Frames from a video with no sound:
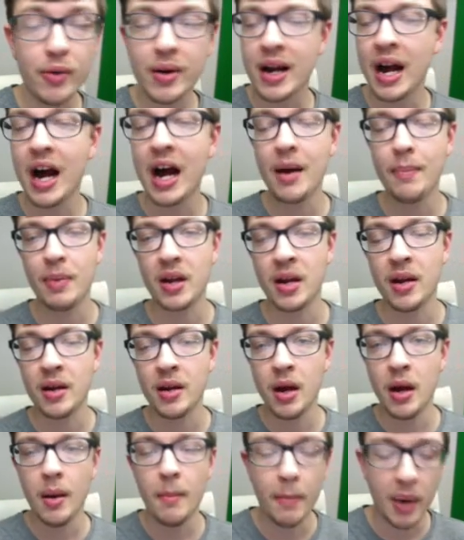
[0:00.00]
don't
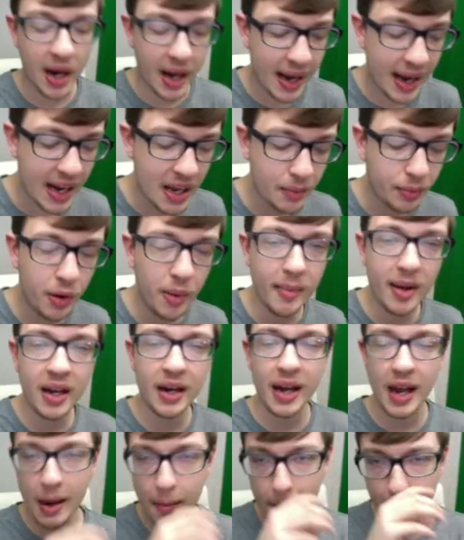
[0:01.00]
copy, but I
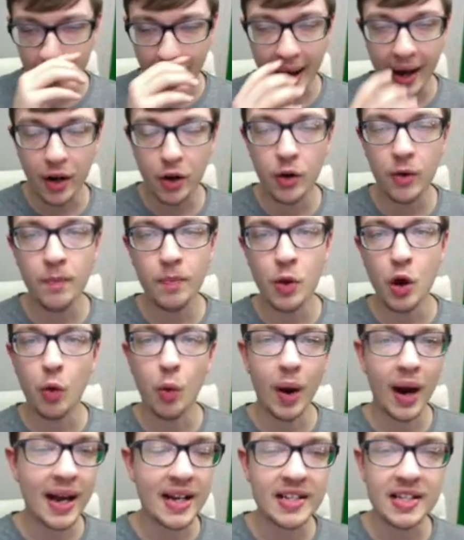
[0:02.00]
implement and model
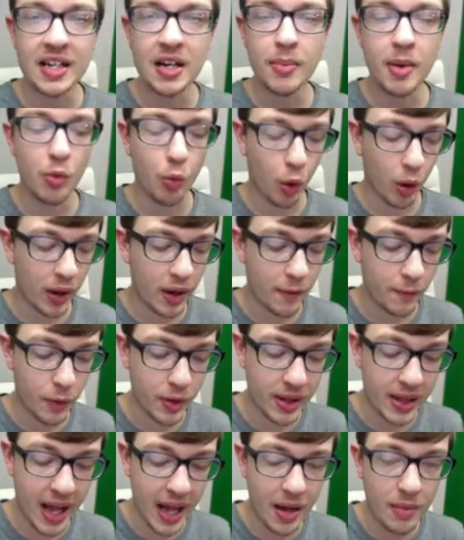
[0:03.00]
what I see to be working
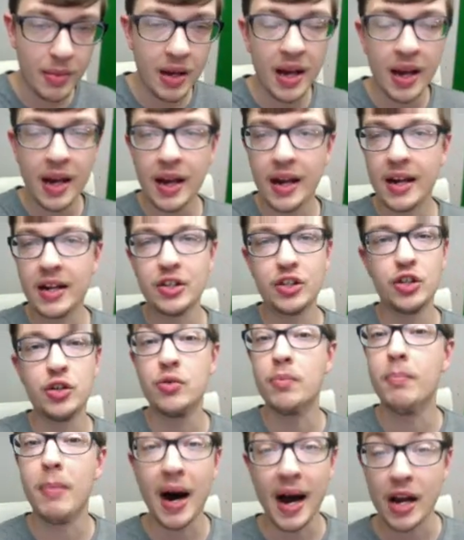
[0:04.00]
for them
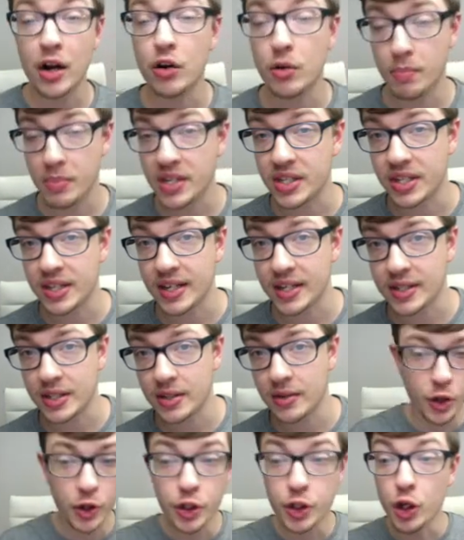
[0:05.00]
into my own
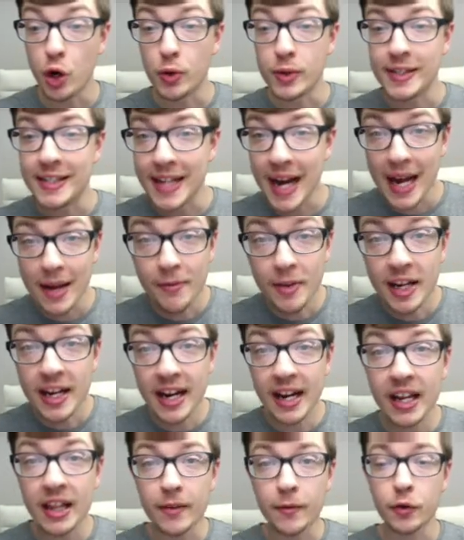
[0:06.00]
business. So diving
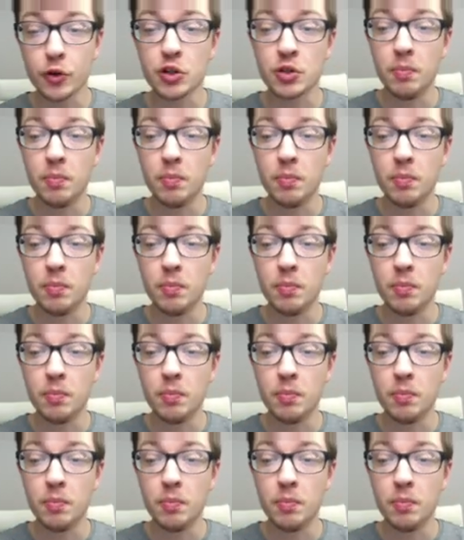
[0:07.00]
into the first